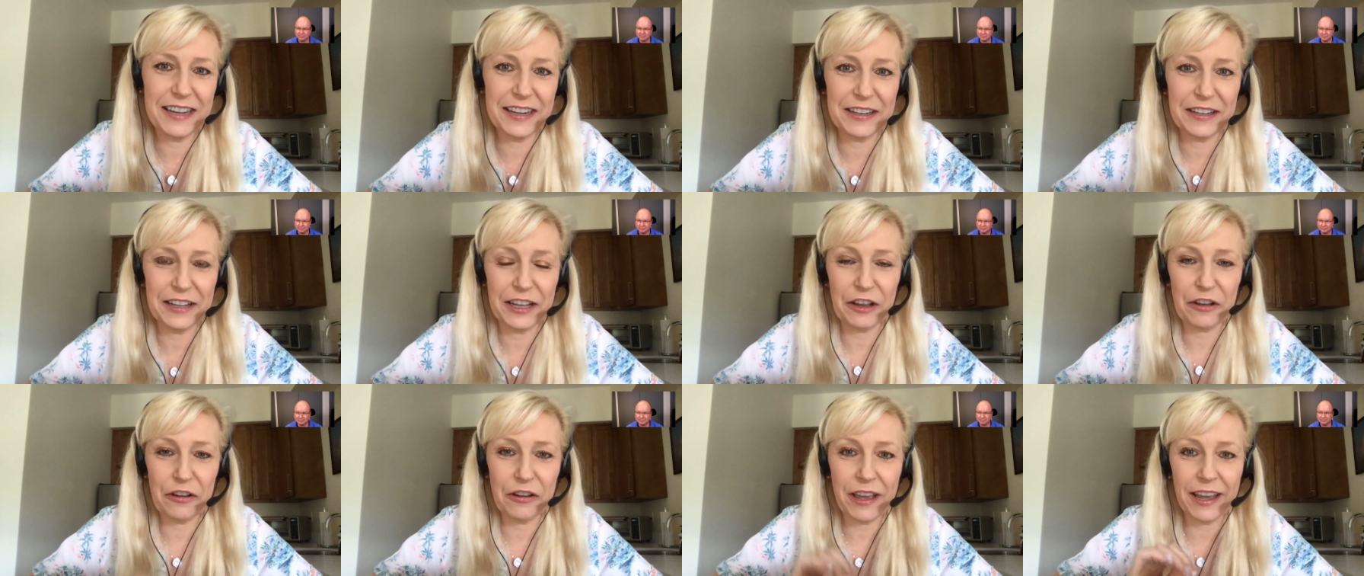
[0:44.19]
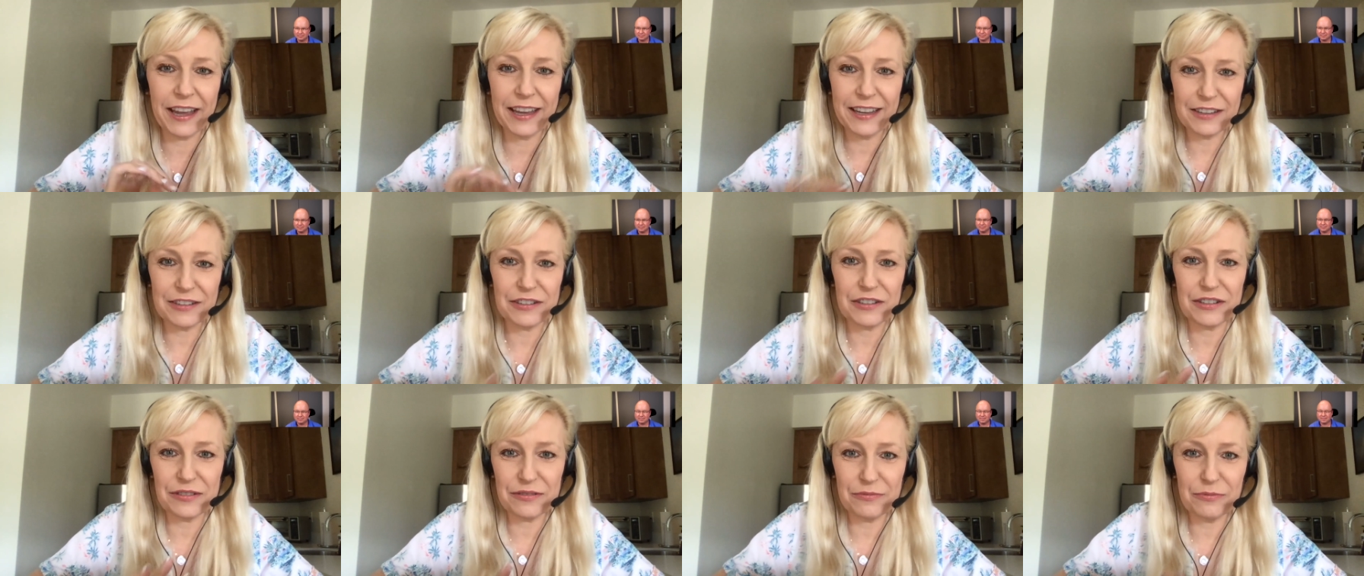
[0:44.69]
Kind of like,
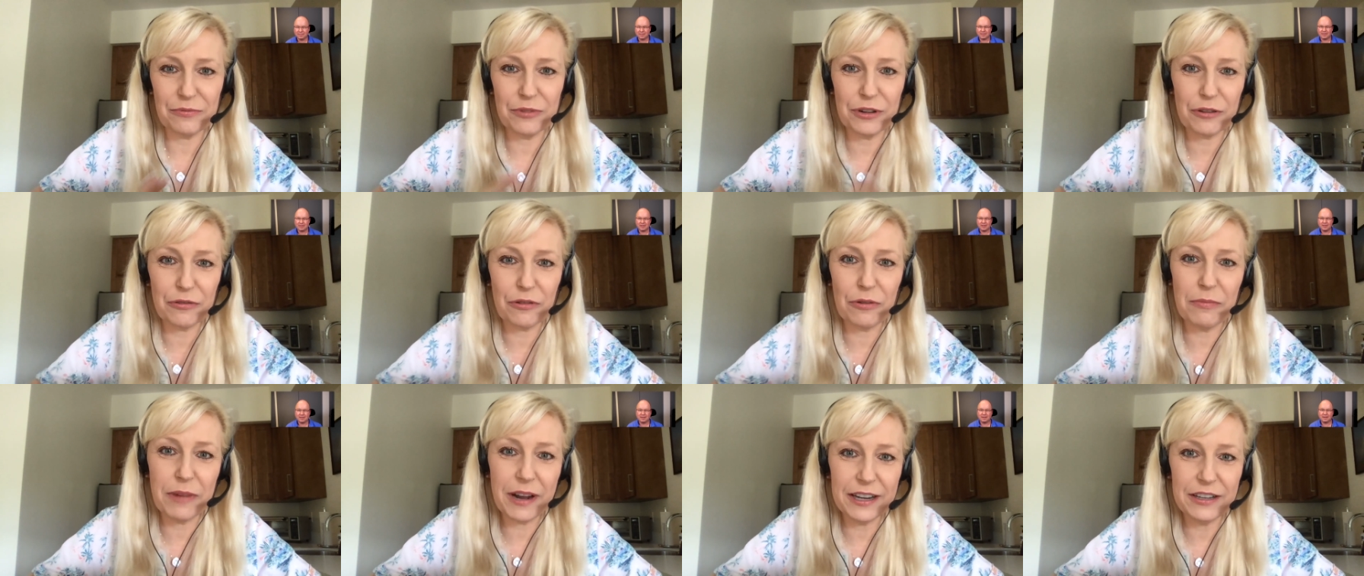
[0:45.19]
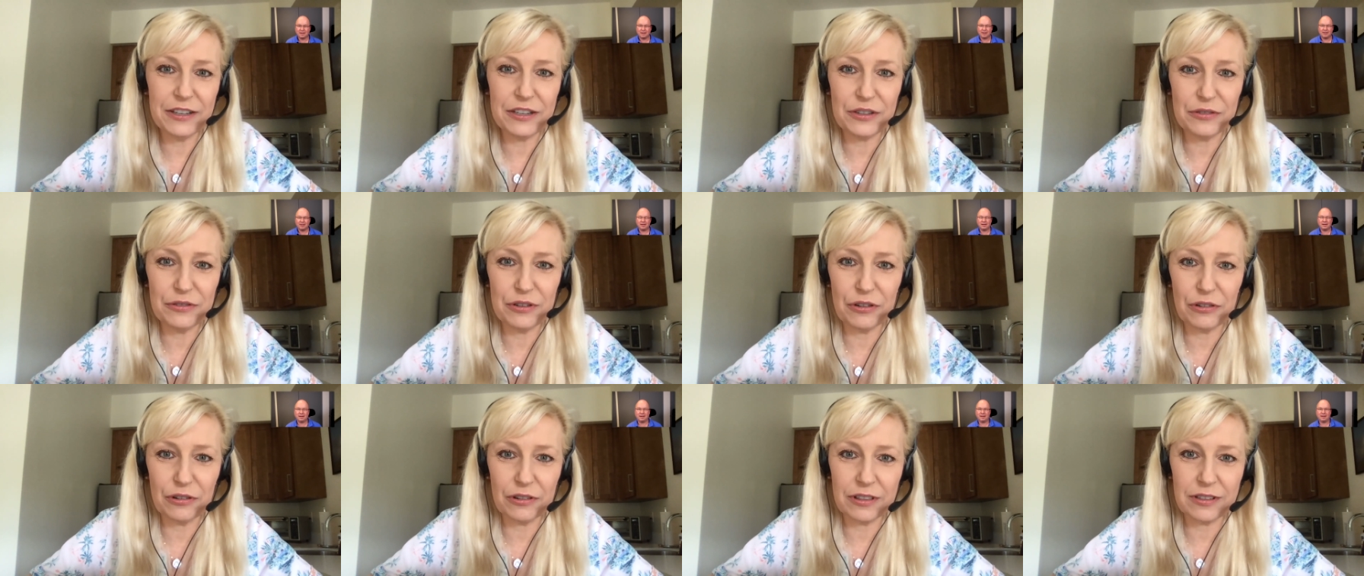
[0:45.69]
okay, just want to
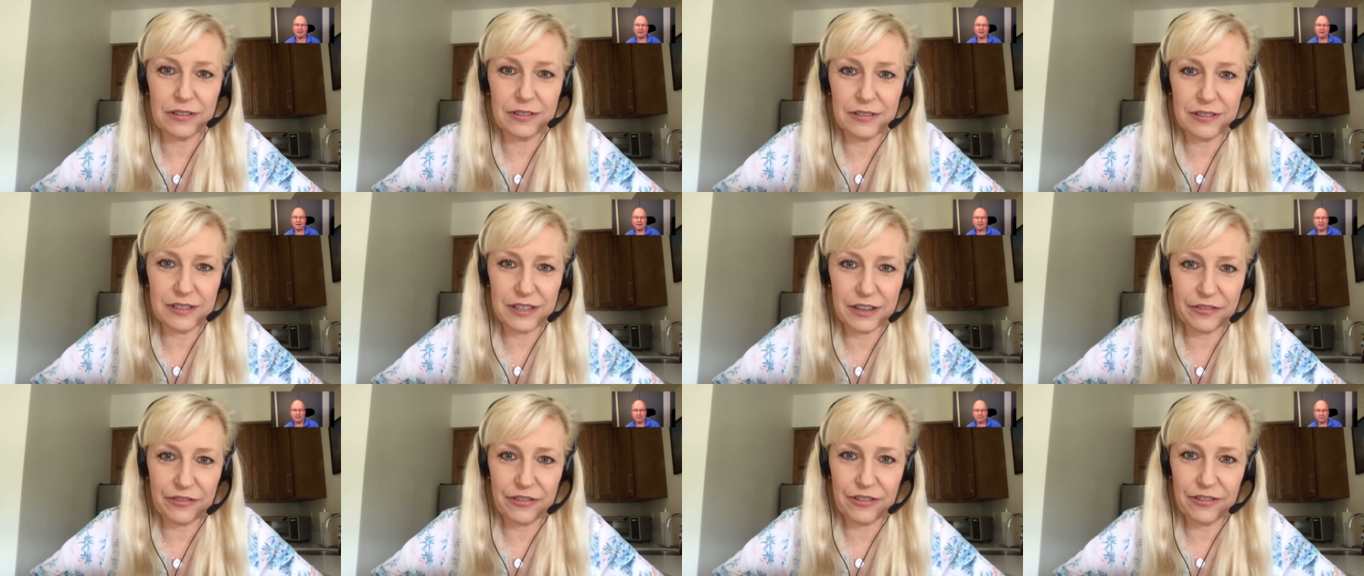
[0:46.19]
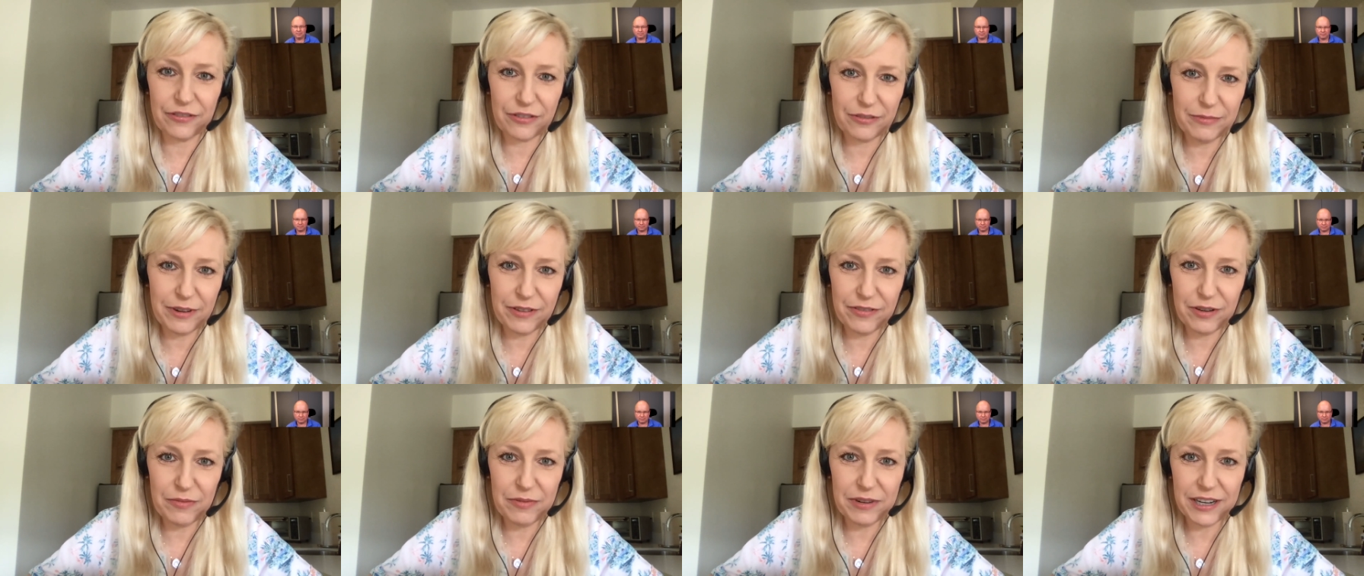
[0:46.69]
remind you, you're a little different
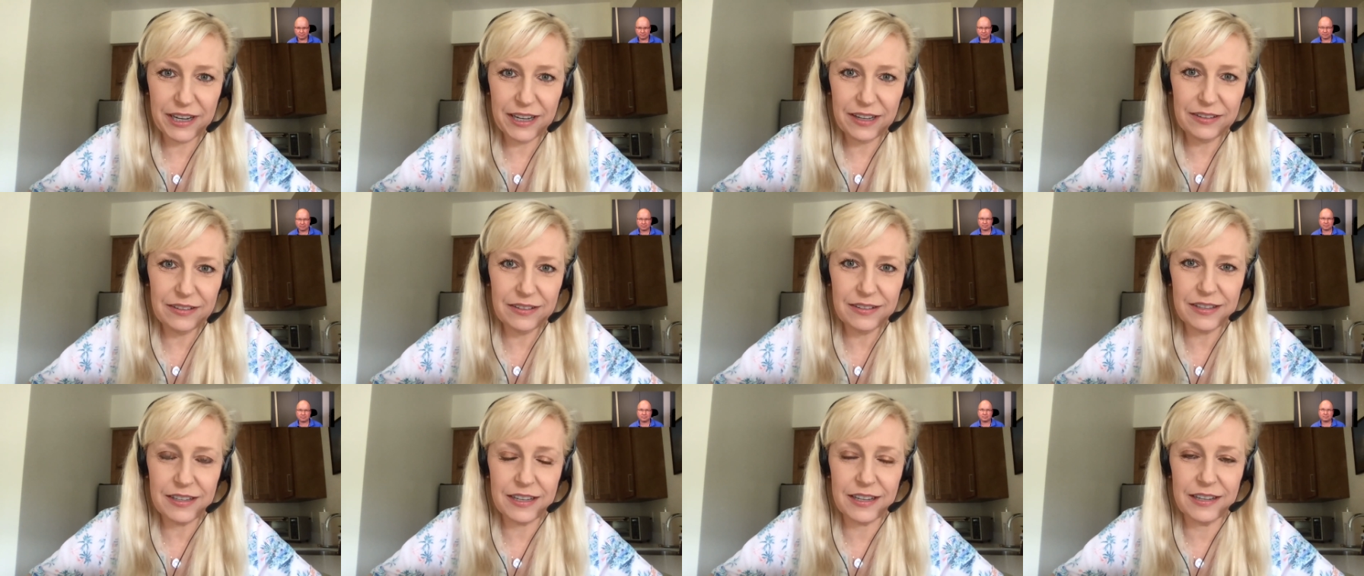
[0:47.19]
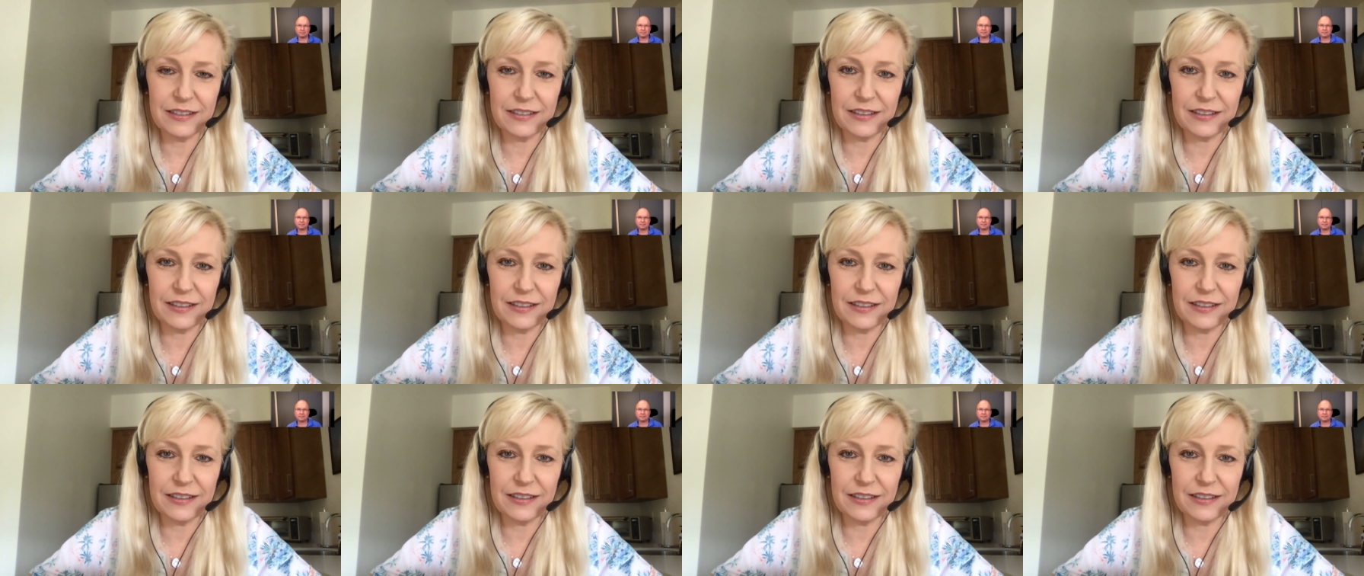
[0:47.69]
from everybody else,